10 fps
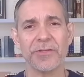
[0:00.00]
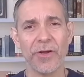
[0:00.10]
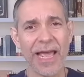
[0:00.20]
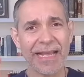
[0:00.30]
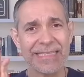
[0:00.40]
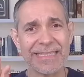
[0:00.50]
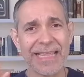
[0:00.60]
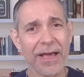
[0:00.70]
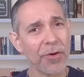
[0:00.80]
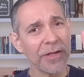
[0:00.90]
So like I
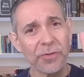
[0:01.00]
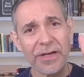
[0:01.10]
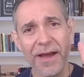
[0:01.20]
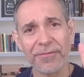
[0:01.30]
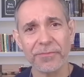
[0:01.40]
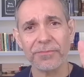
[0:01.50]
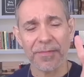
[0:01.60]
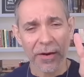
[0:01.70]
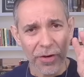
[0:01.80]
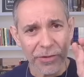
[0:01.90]
said, I'm going
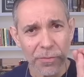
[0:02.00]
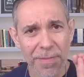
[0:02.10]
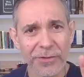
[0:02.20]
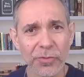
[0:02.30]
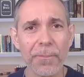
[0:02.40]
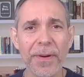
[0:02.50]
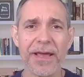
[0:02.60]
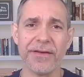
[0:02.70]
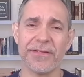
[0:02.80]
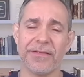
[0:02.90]
to make two
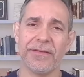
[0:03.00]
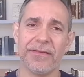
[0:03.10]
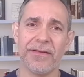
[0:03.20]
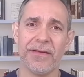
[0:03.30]
prayers.